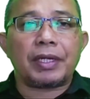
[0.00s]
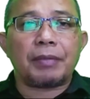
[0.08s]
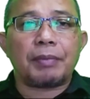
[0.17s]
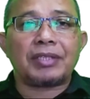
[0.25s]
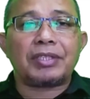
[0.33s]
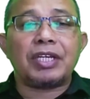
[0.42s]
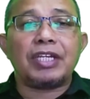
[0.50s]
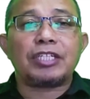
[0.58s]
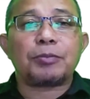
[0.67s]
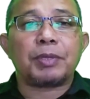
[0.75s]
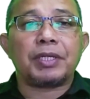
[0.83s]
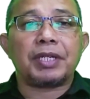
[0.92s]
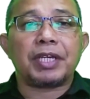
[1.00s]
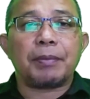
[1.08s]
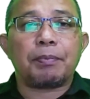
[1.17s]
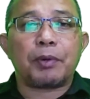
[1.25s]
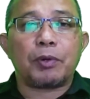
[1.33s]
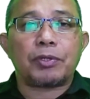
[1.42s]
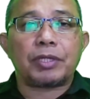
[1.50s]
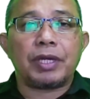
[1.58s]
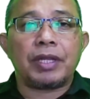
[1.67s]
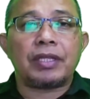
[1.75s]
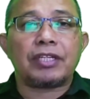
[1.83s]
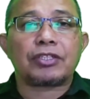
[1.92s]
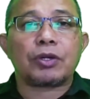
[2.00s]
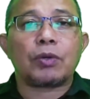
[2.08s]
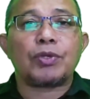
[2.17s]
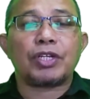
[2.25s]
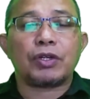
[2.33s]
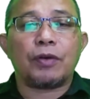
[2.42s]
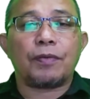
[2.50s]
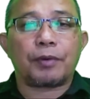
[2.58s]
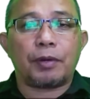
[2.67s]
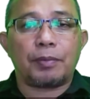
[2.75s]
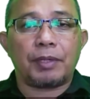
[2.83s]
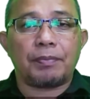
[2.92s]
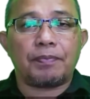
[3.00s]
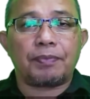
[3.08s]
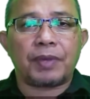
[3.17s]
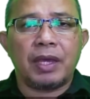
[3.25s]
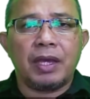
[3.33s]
a multidisciplinary approach in the solution of problem.